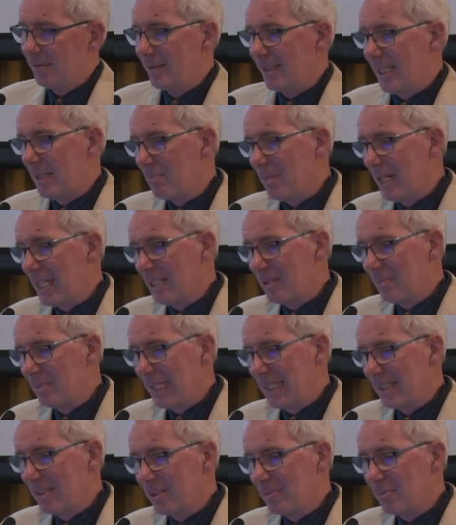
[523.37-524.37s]
That may or
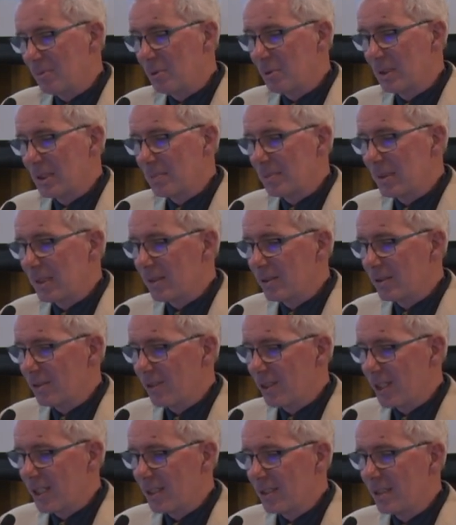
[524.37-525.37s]
may not always be a good
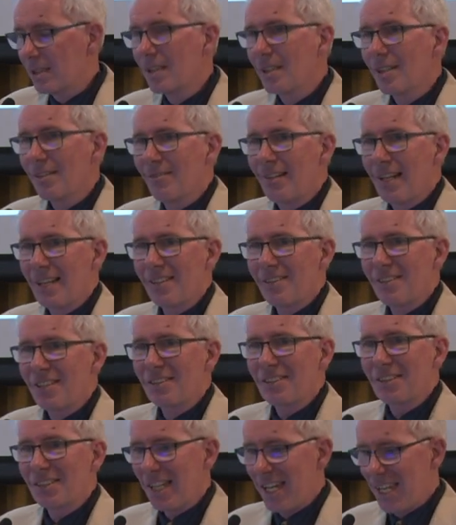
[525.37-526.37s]
thing, rather than
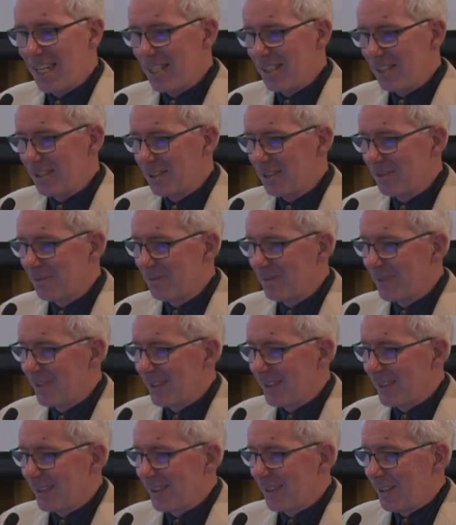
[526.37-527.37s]
the days
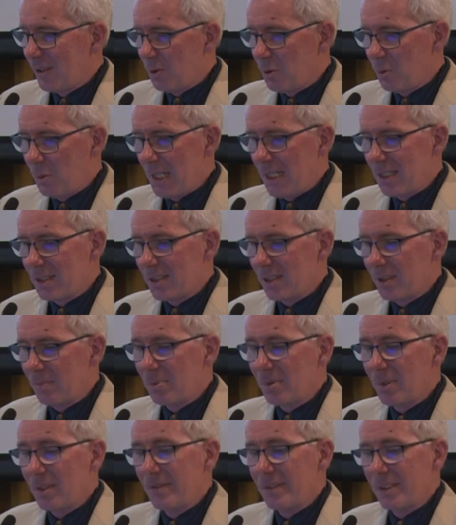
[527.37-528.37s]
or weeks it
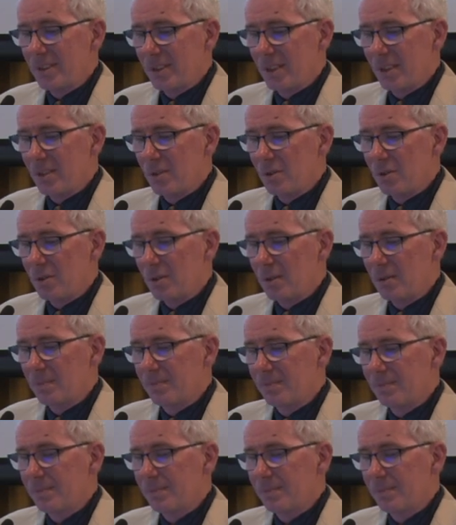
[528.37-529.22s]
previously took.